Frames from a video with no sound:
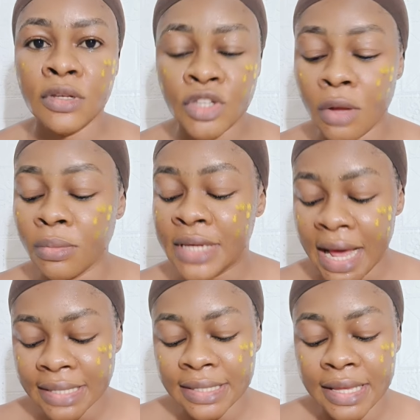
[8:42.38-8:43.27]
some
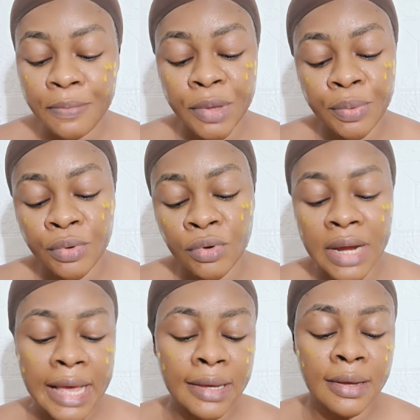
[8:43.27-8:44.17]
dark skin people
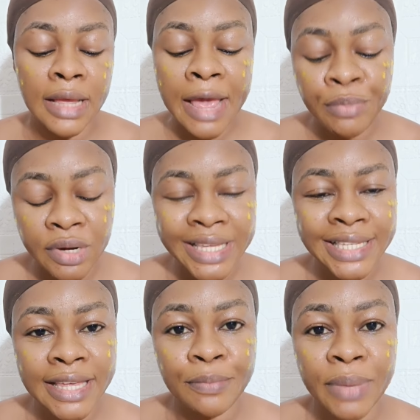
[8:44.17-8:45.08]
like ebony
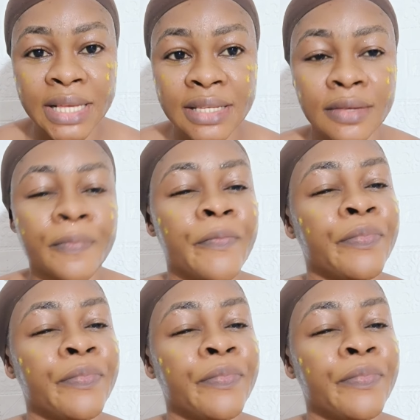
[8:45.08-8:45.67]
skin person